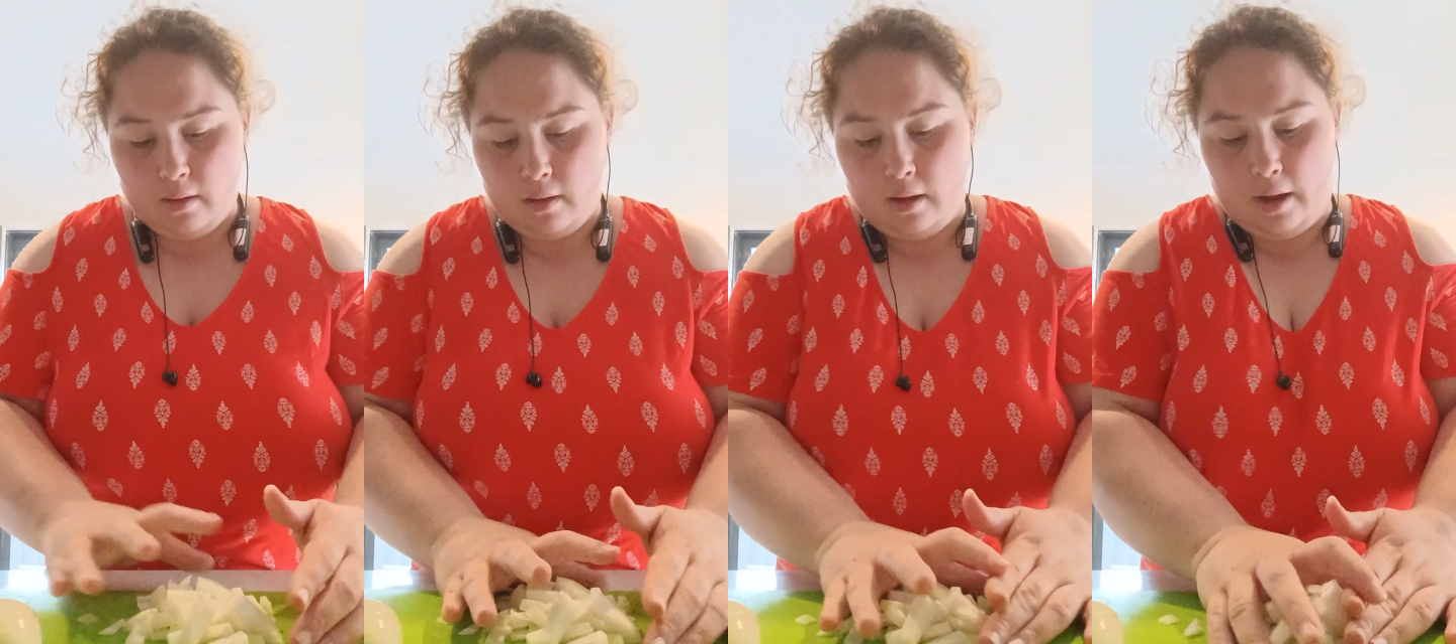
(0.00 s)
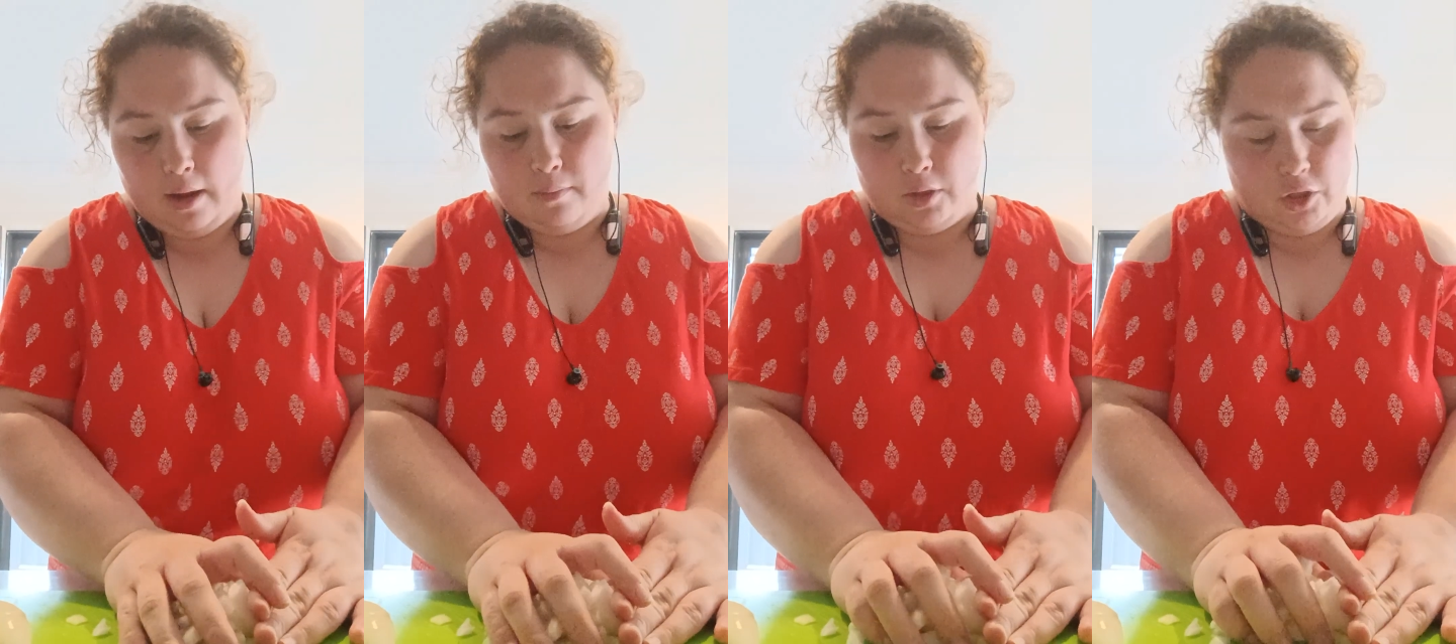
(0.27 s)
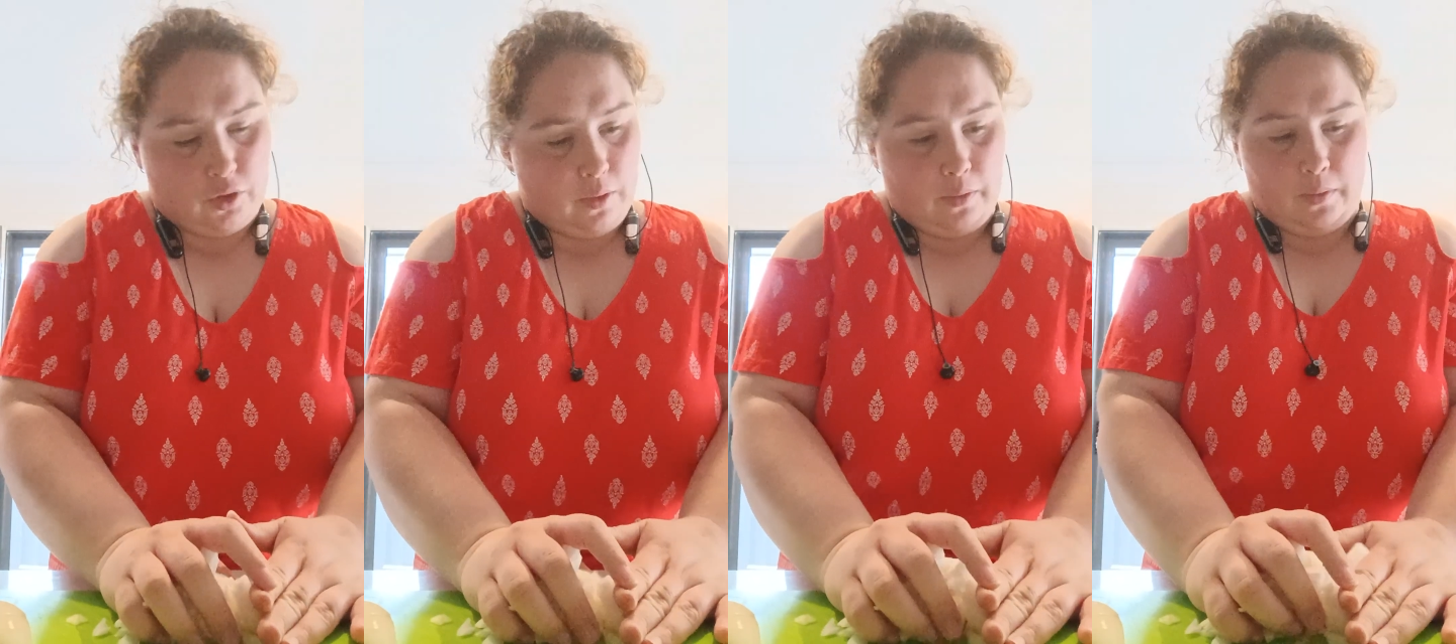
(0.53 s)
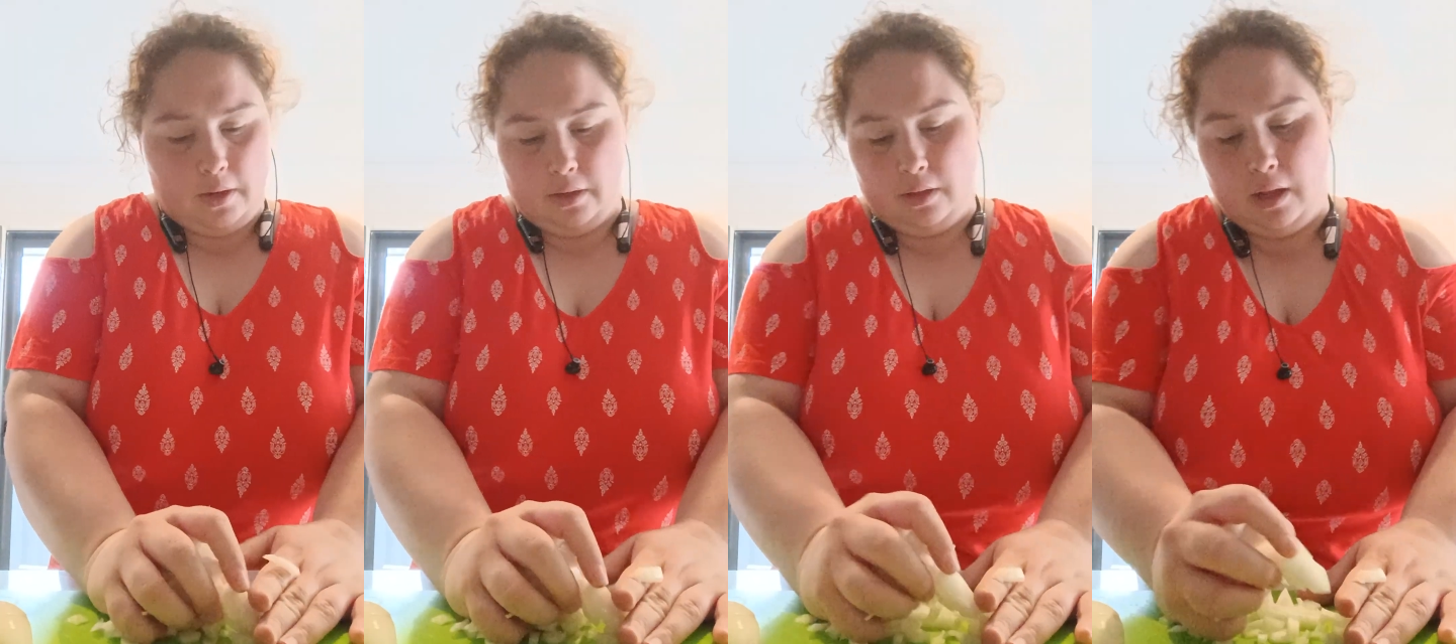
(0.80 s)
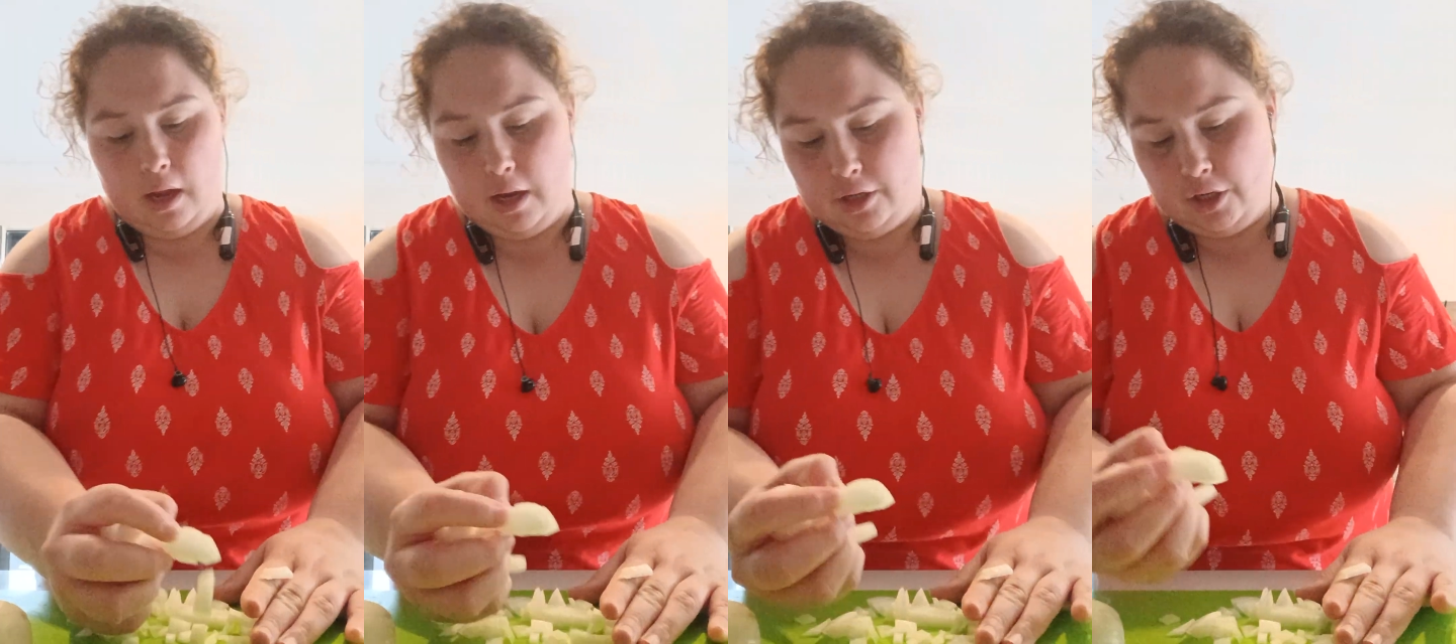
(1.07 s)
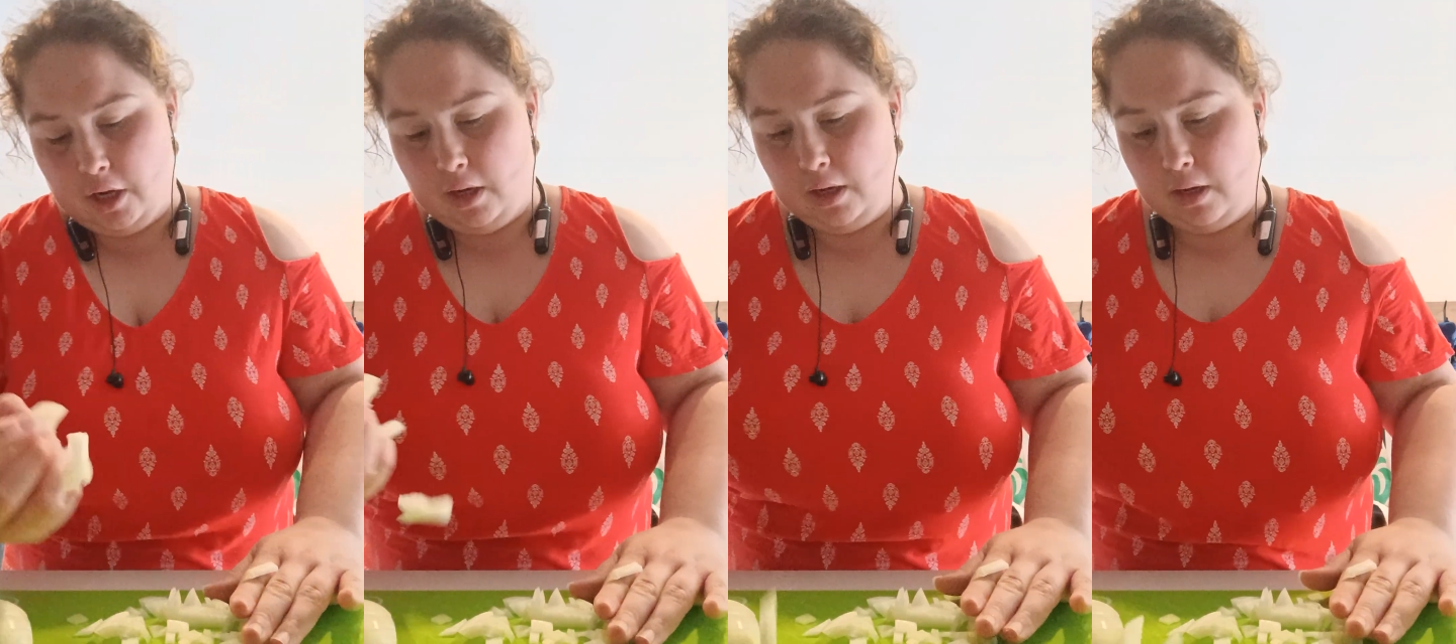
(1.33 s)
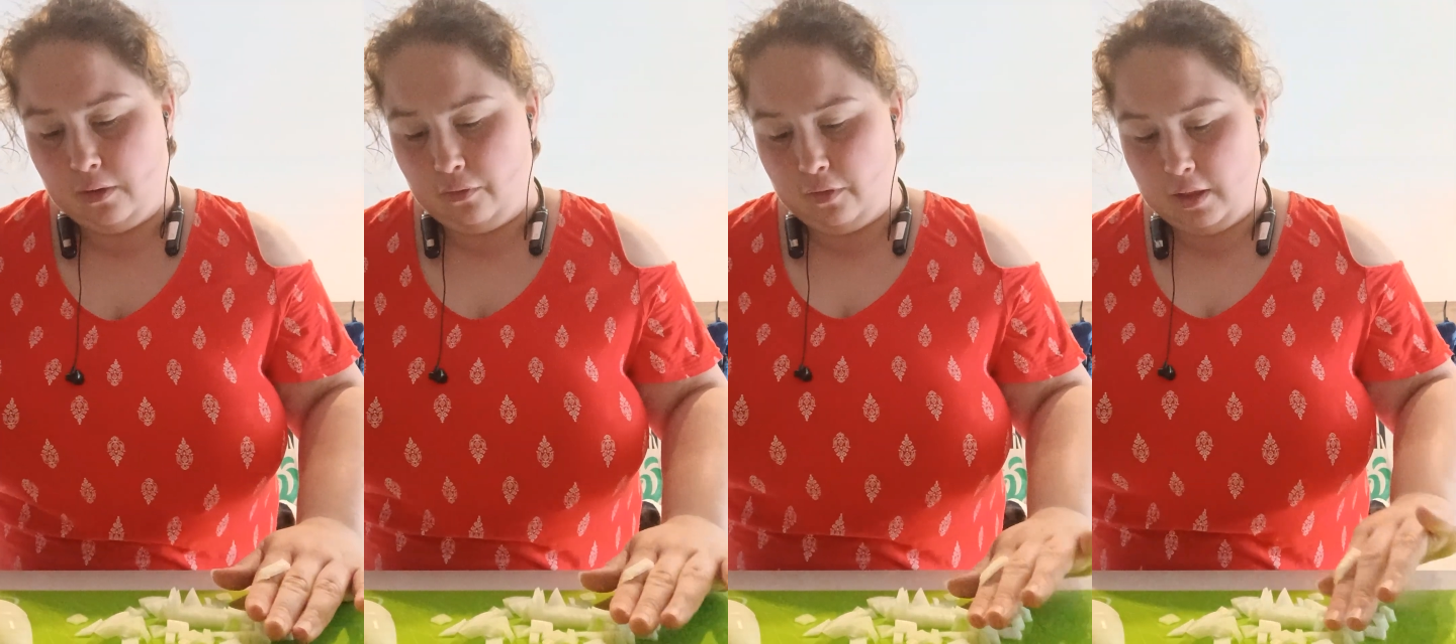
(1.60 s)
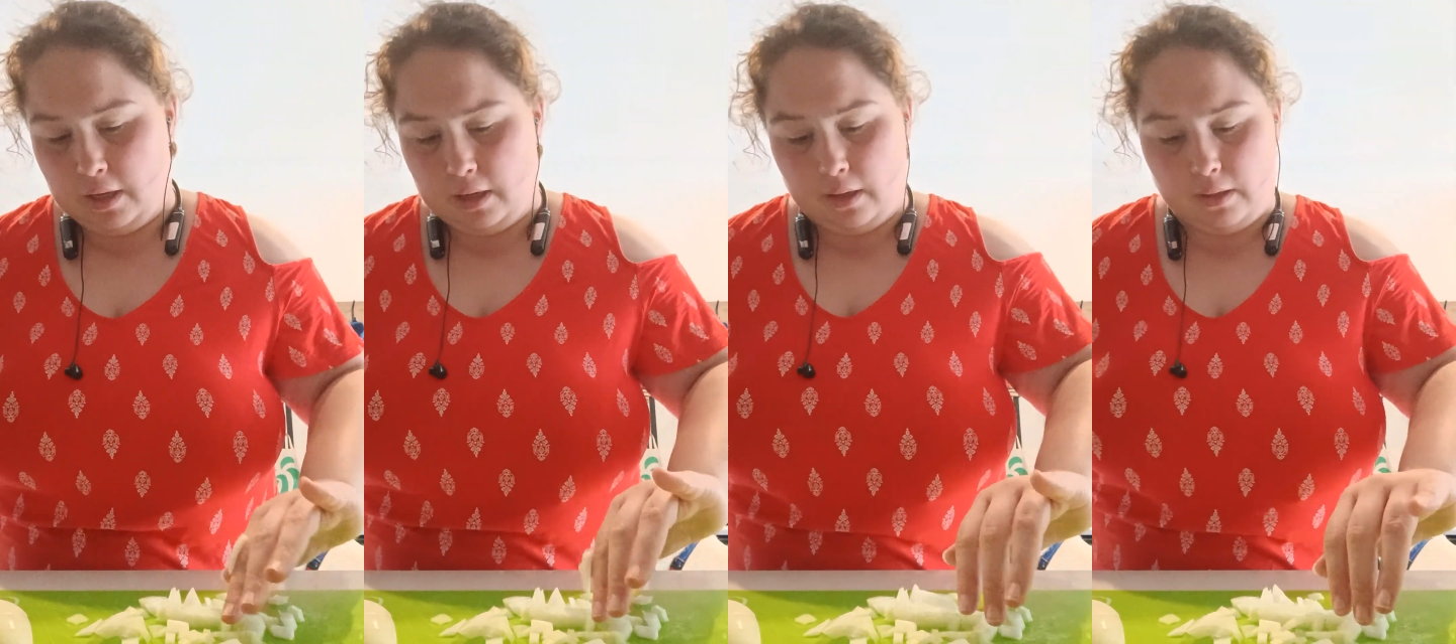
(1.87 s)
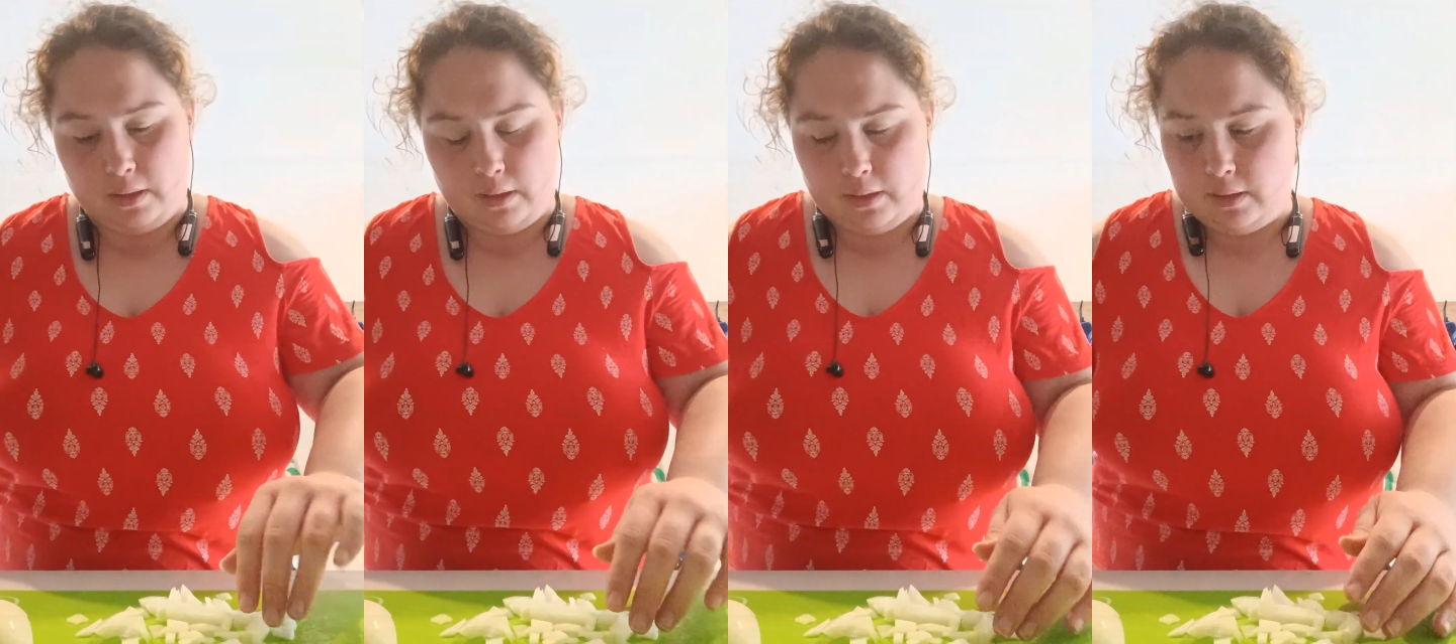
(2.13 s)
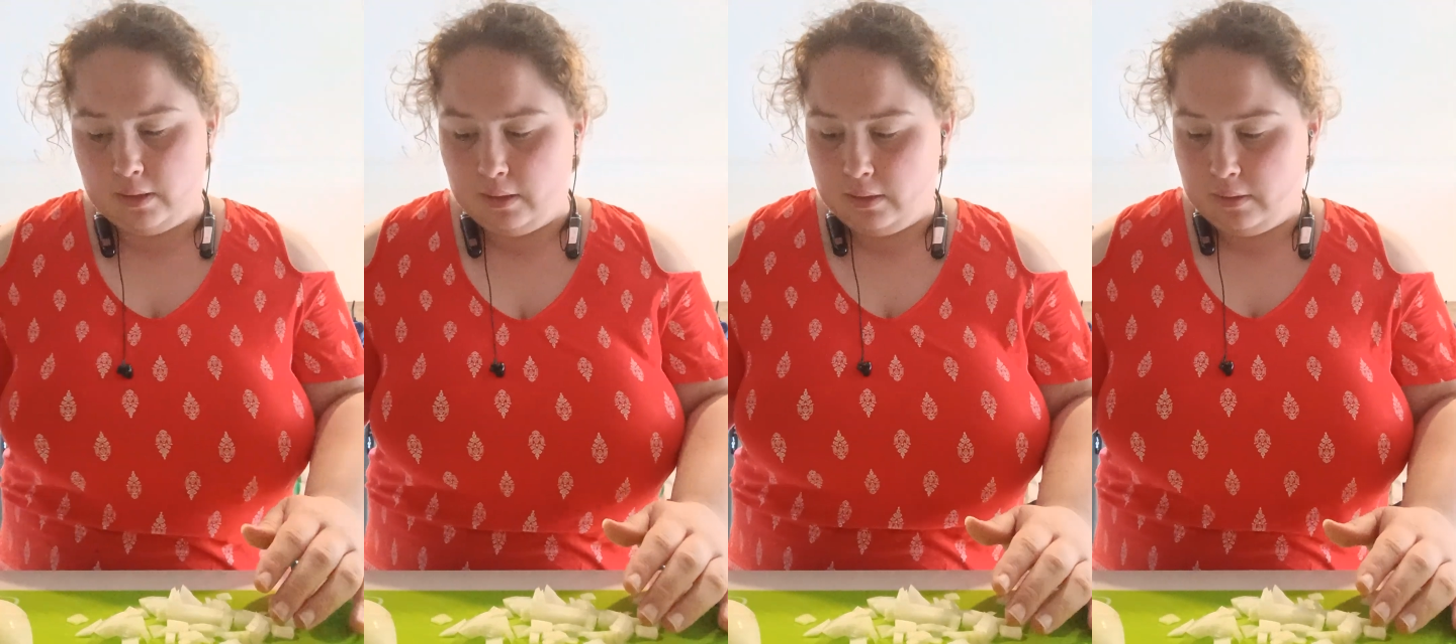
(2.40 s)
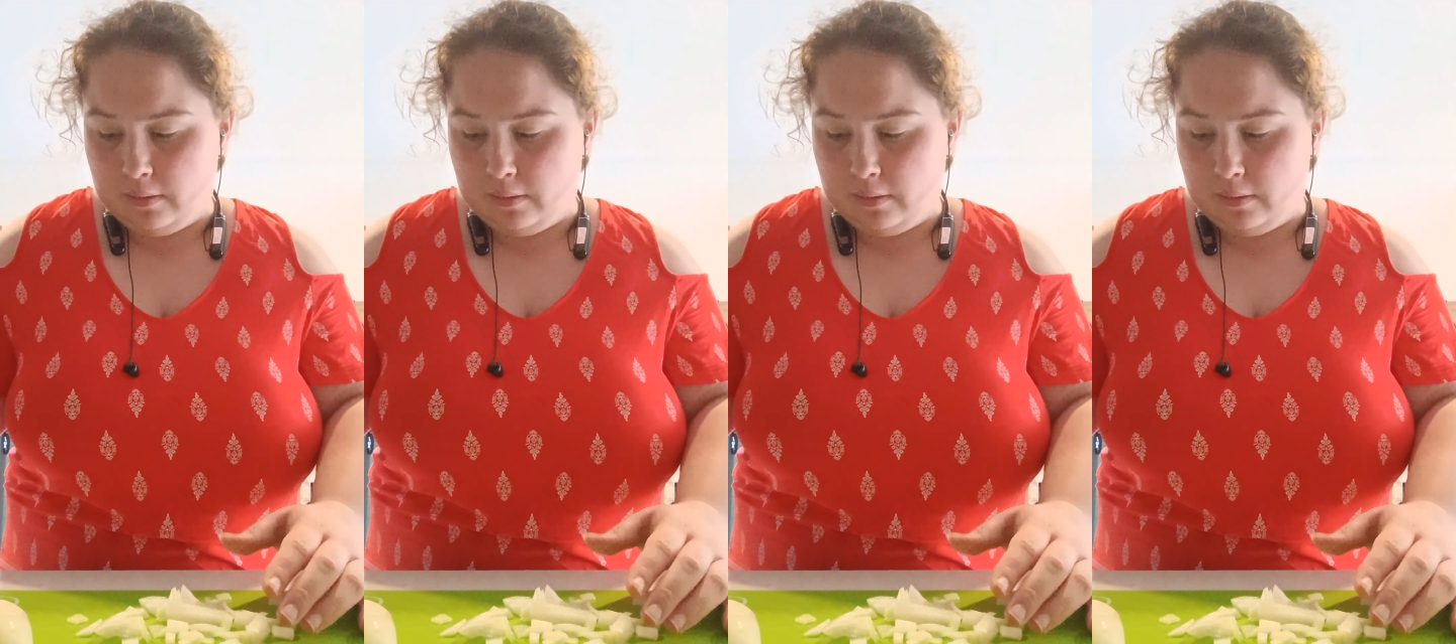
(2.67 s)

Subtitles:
I am just doing 1 large onion for this.